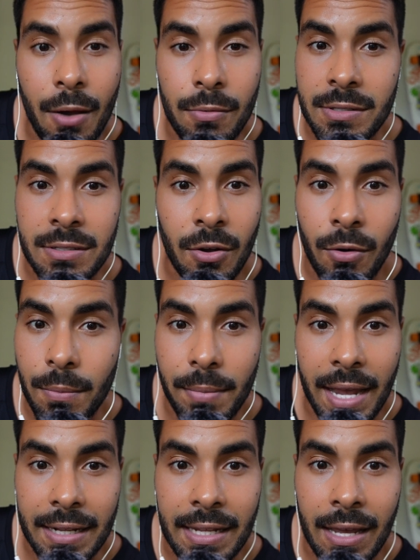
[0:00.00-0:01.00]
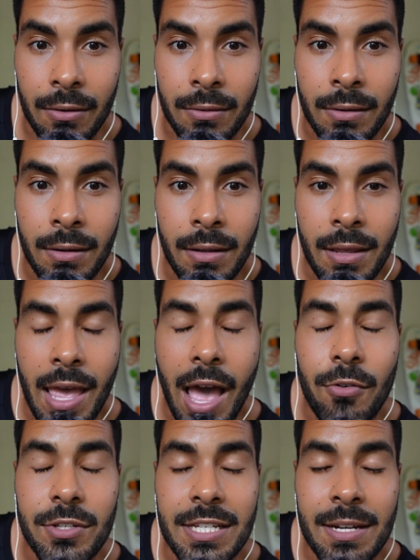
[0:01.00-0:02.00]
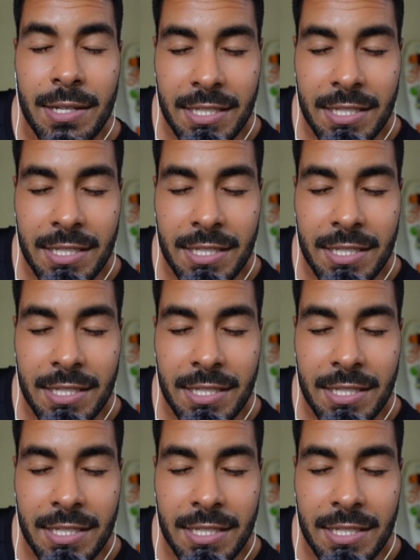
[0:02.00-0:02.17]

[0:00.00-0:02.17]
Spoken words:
was going back down. I was gonna